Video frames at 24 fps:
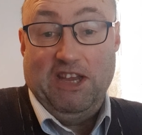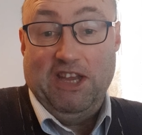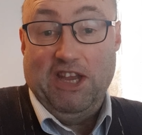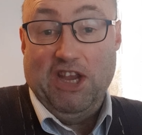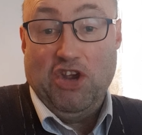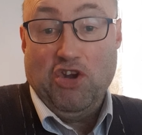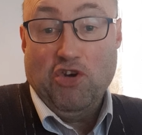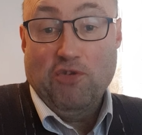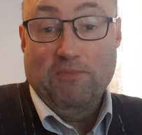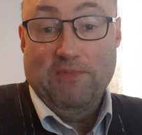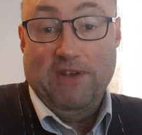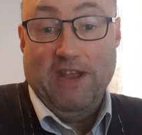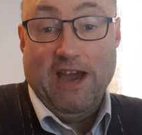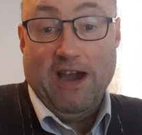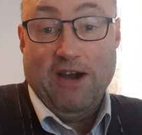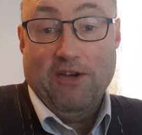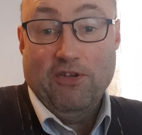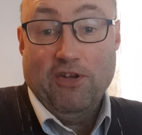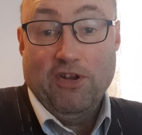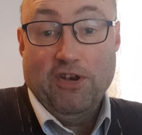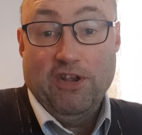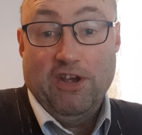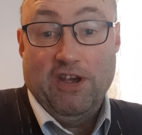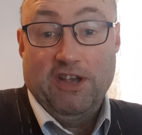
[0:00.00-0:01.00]
come down
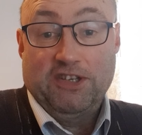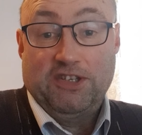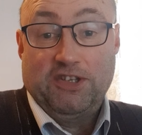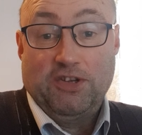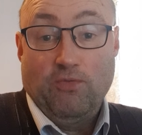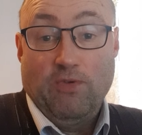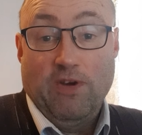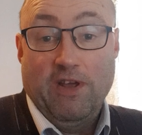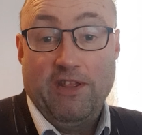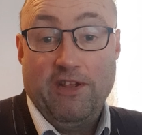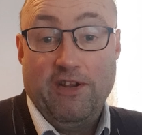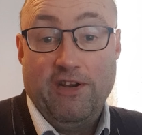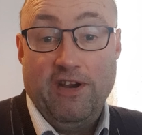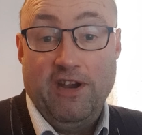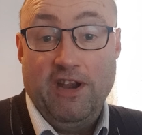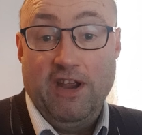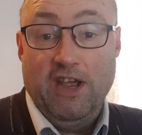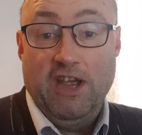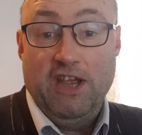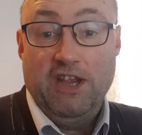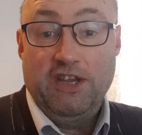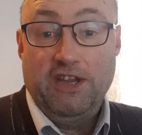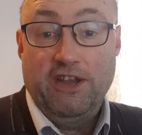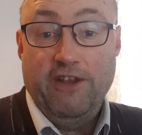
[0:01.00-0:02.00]
on it as to whether
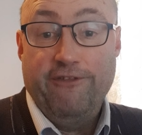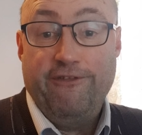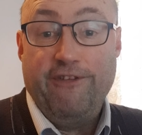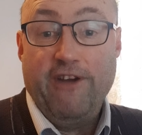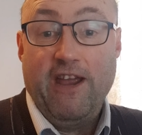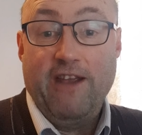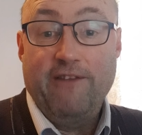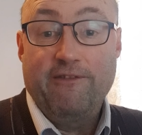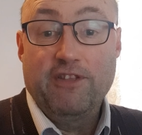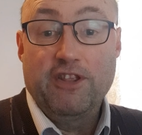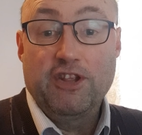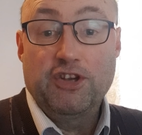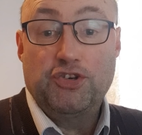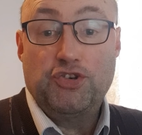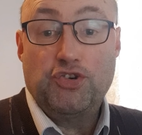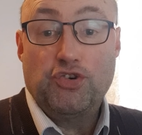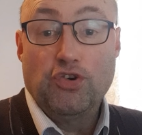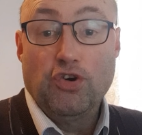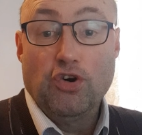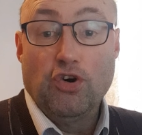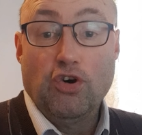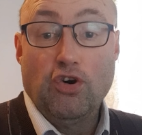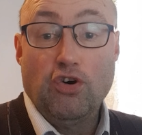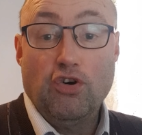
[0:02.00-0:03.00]
you favour the
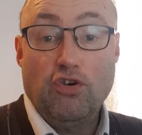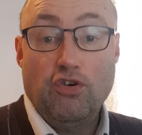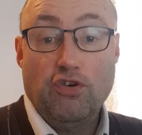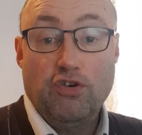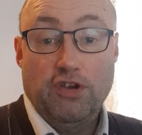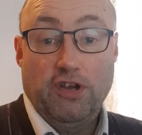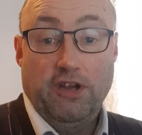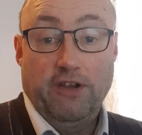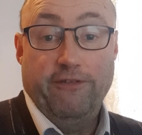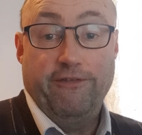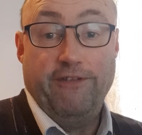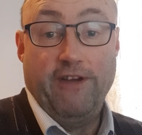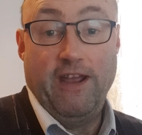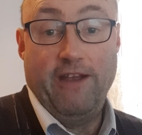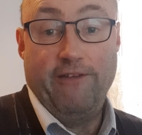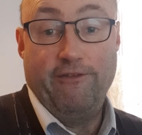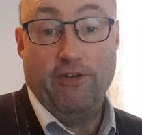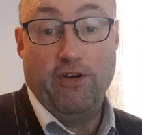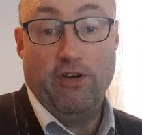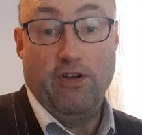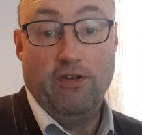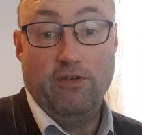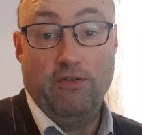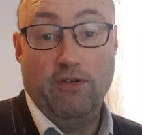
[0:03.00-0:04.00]
draw or you
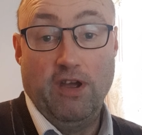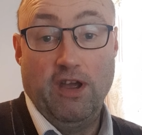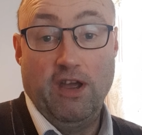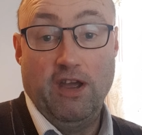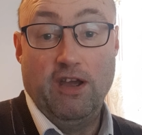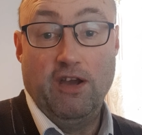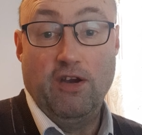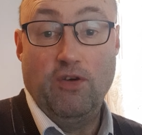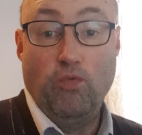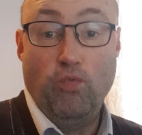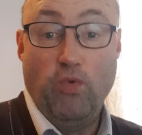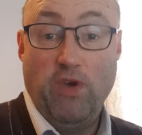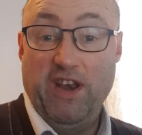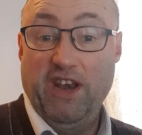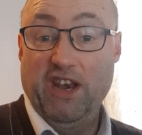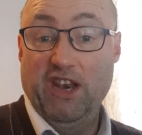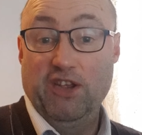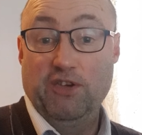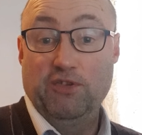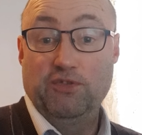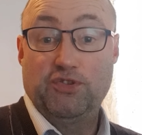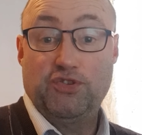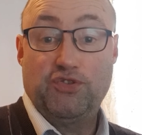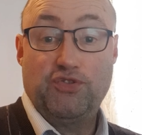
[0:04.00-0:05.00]
favour
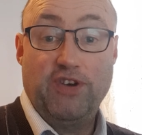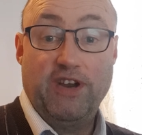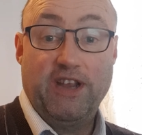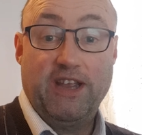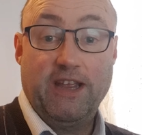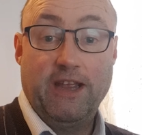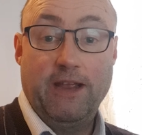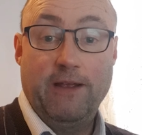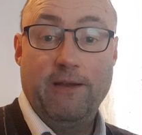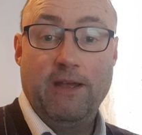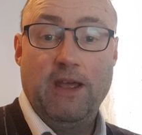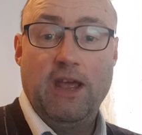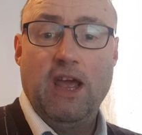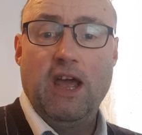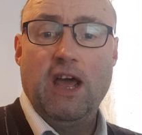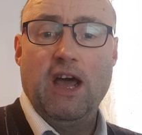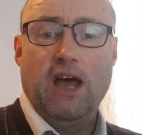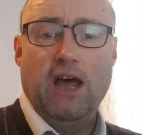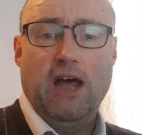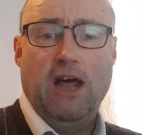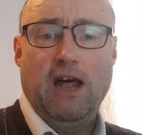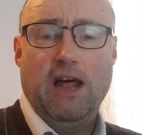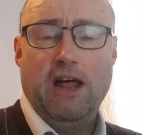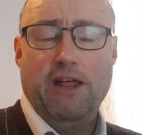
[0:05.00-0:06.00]
win-lose cricket.
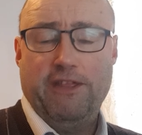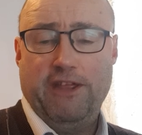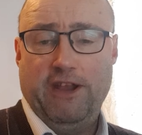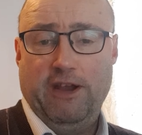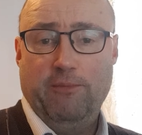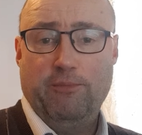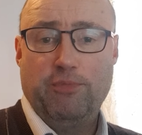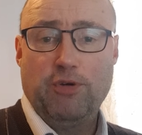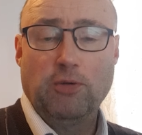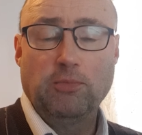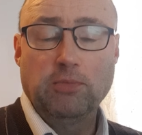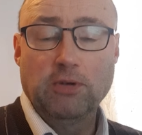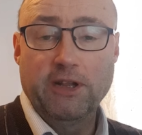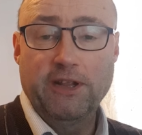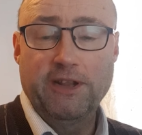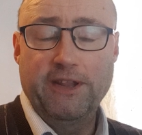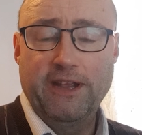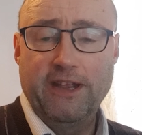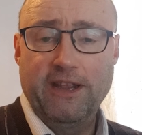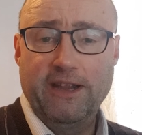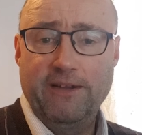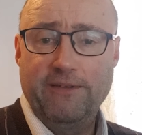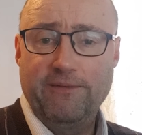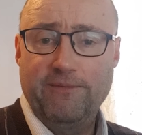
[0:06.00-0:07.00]
I think
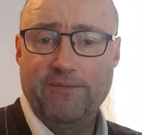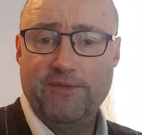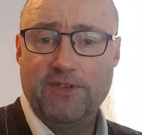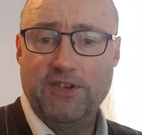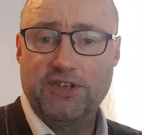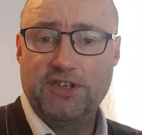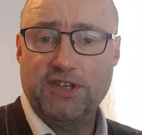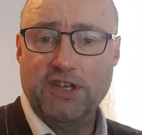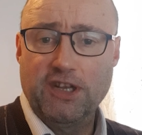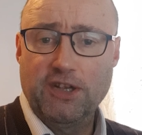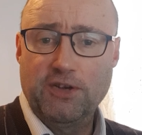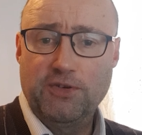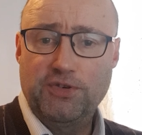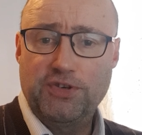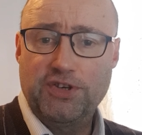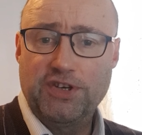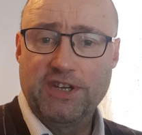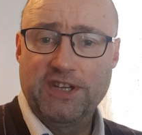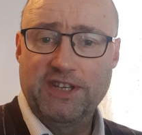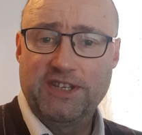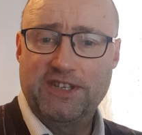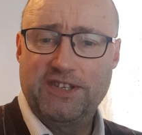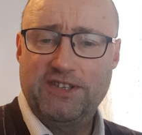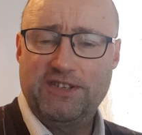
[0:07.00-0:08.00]
probably the solution
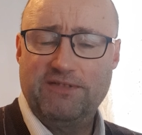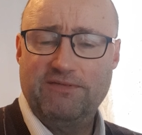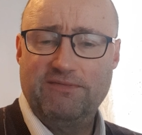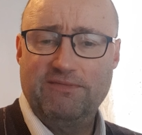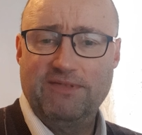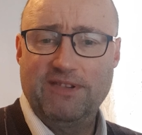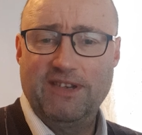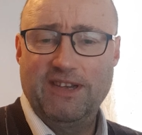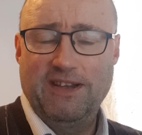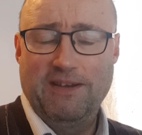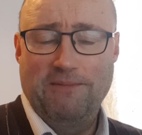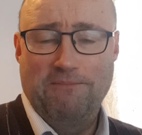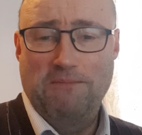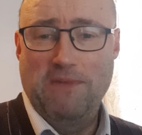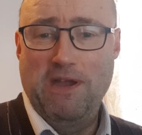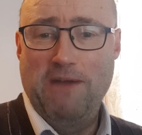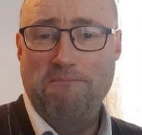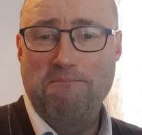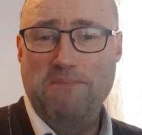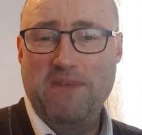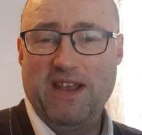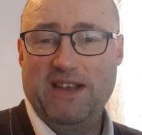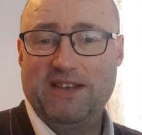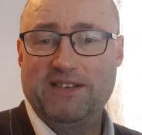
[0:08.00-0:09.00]
is a
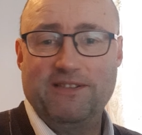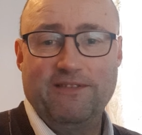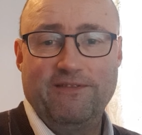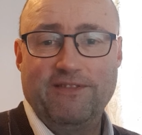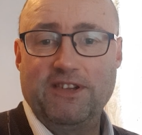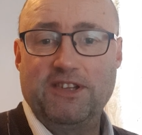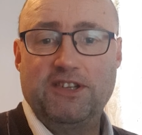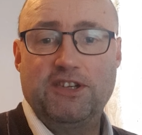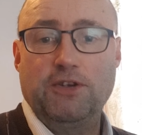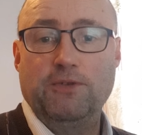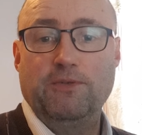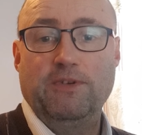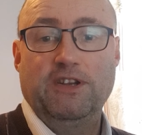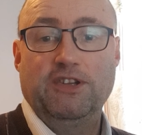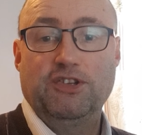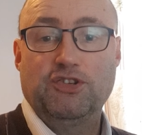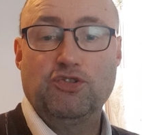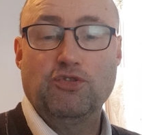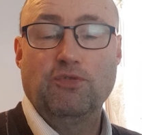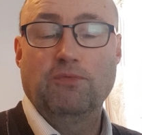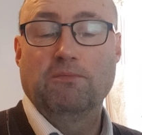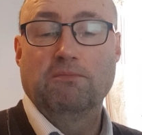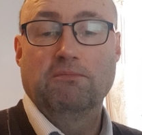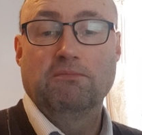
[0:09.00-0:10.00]
mix of the two in
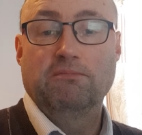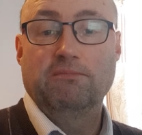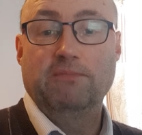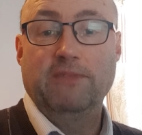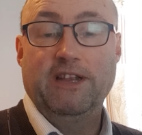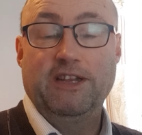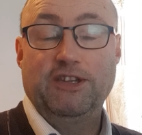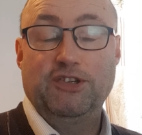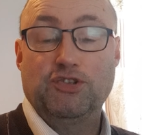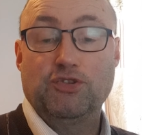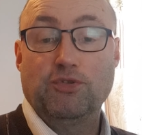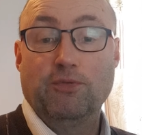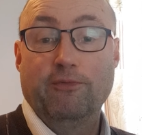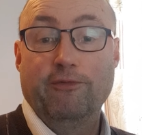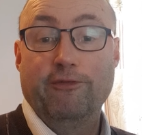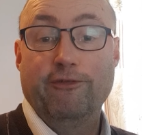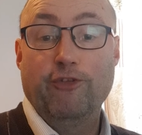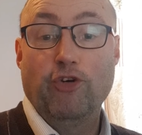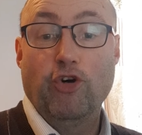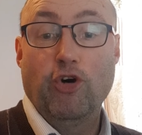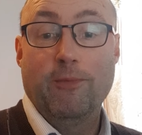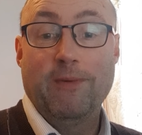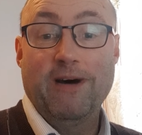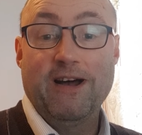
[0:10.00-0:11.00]
some
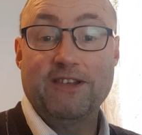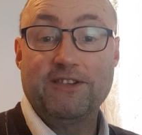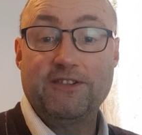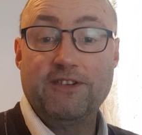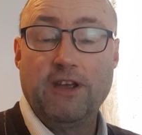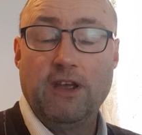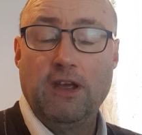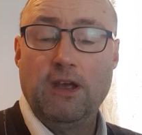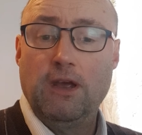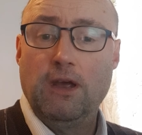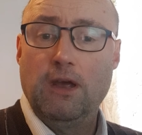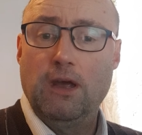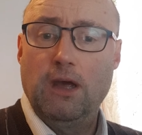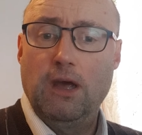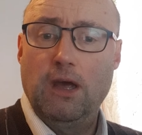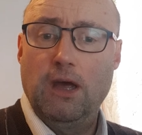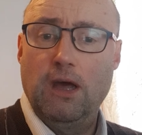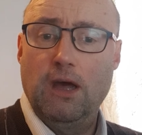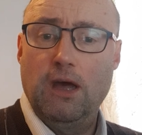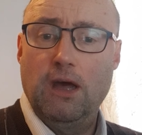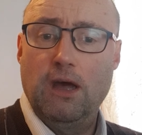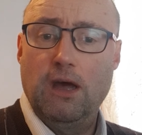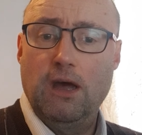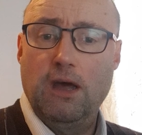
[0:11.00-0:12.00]
formats,
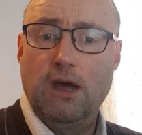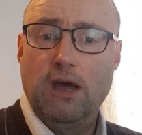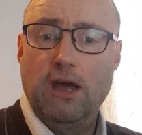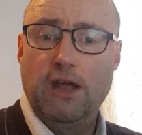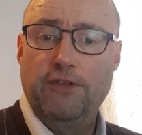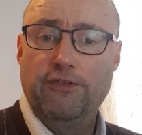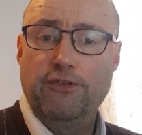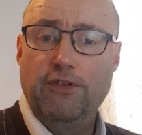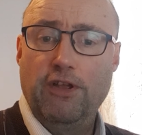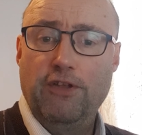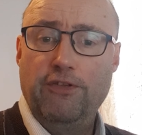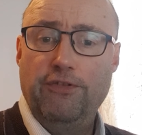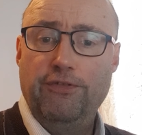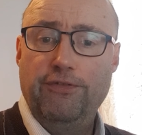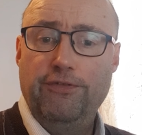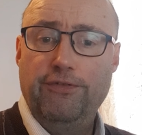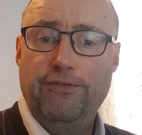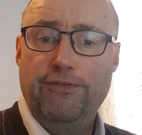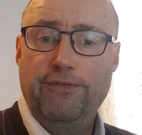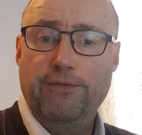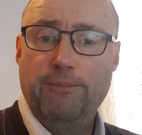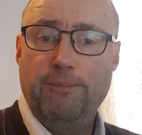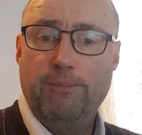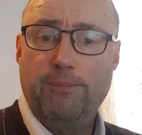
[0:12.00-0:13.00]
and
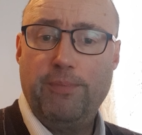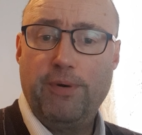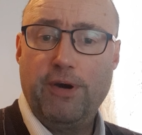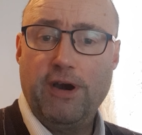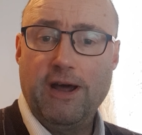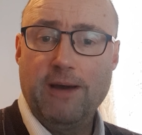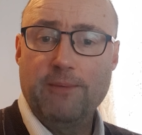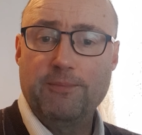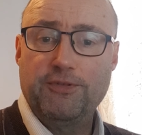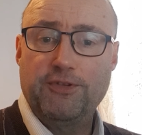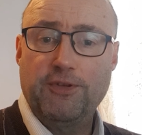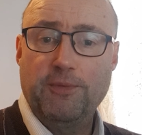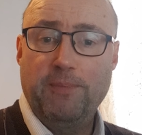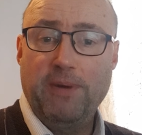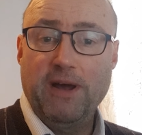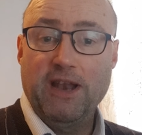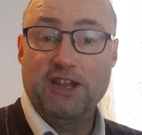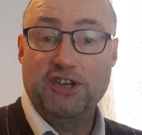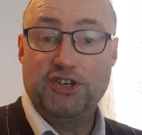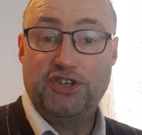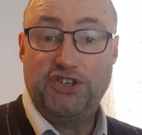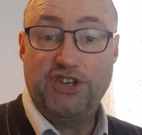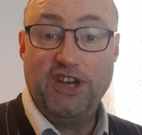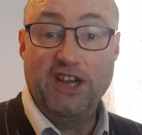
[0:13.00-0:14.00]
perhaps the
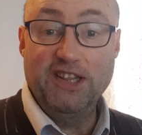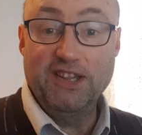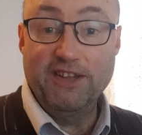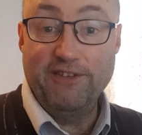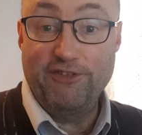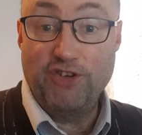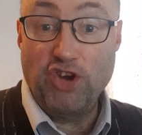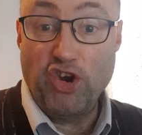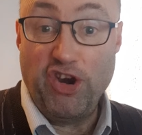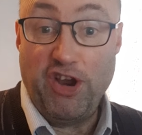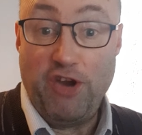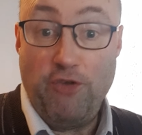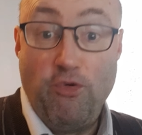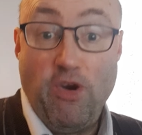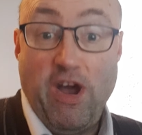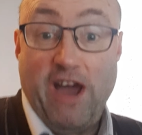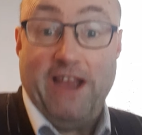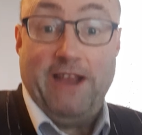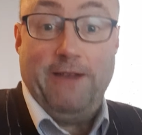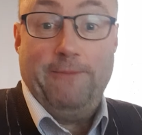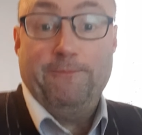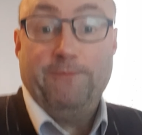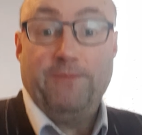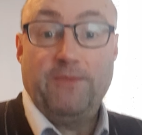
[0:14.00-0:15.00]
Palace Shield have got it
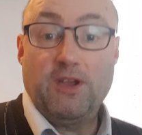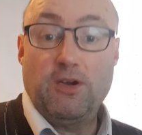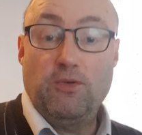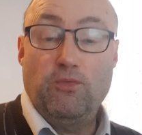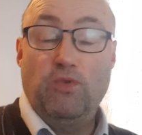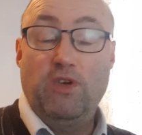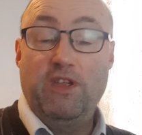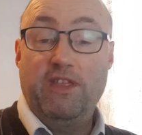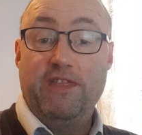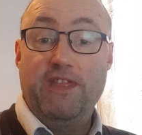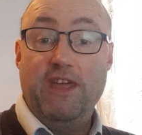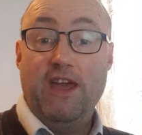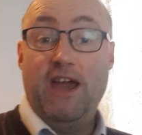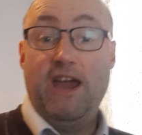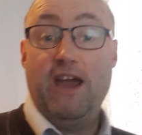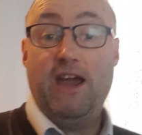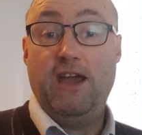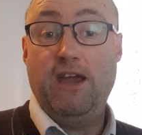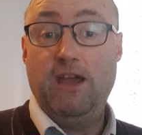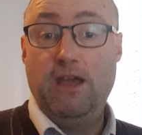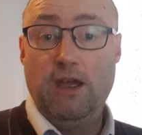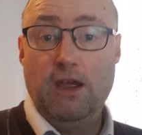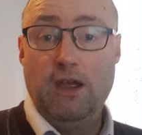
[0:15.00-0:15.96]
right with their